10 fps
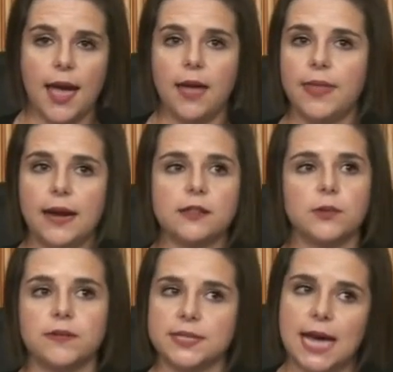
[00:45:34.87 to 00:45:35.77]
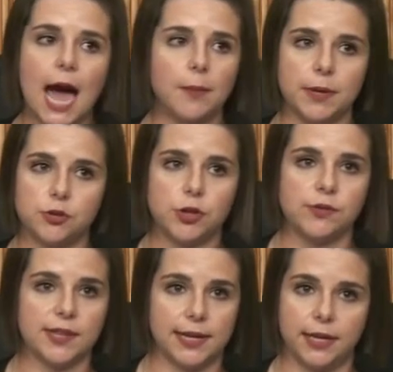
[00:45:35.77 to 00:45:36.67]
and that is one of the top
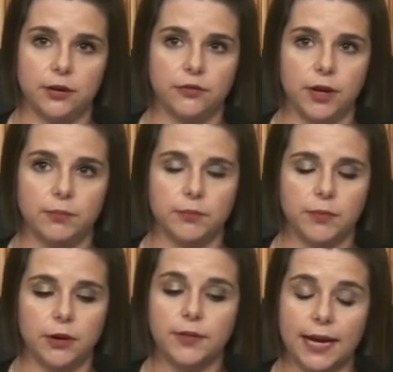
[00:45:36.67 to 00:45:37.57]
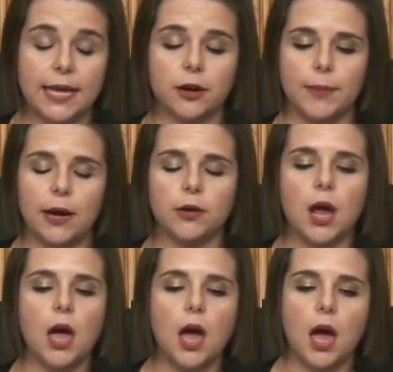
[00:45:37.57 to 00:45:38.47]
issues that I hear from or that I hear about.
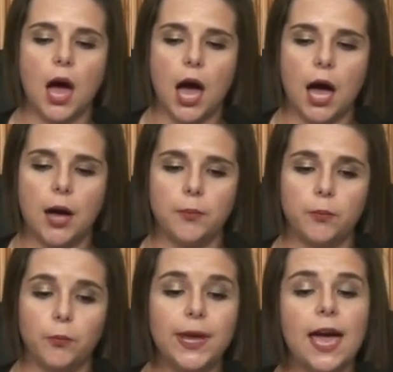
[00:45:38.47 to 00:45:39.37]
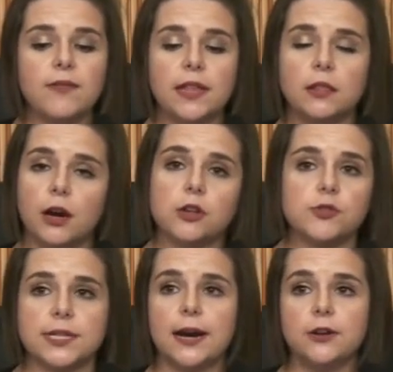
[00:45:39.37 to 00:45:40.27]
Um, we have a large
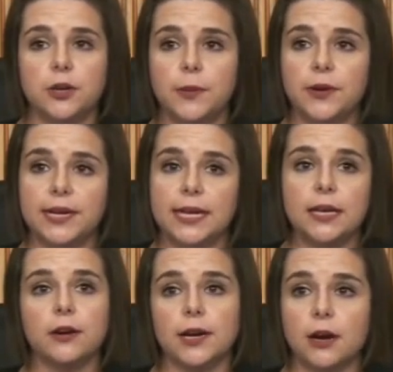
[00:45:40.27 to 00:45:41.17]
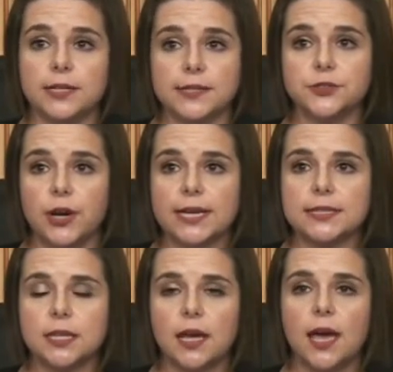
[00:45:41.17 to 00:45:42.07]
retired community here in our
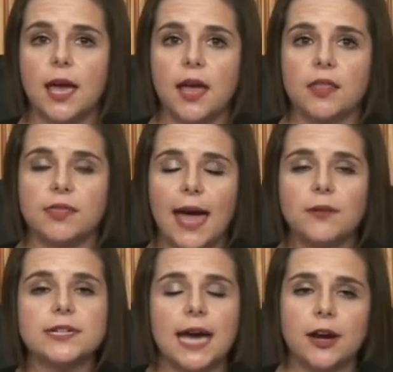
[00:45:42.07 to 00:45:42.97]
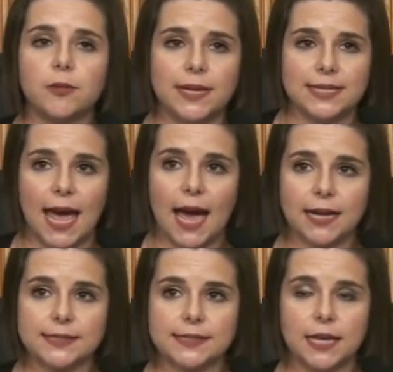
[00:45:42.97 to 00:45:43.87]
district. That retirement
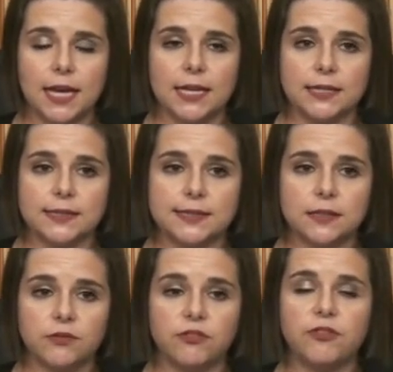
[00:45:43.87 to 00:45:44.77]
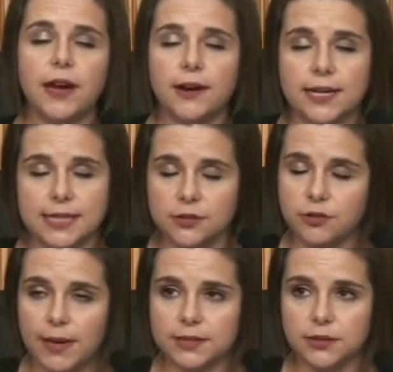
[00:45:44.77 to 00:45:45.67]
tax is very
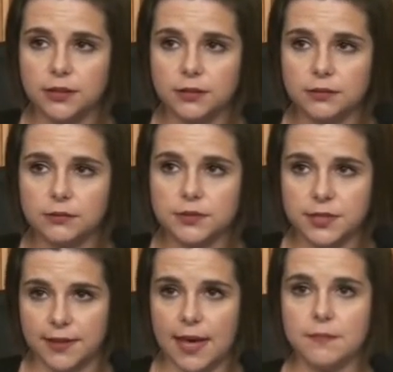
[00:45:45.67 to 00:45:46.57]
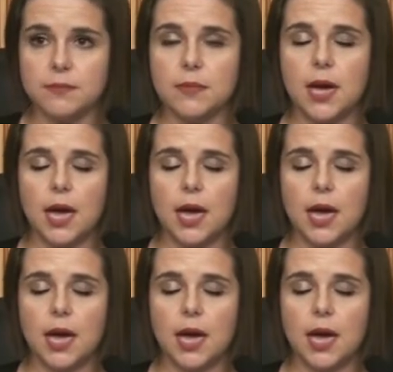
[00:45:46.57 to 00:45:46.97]
detrimental to them.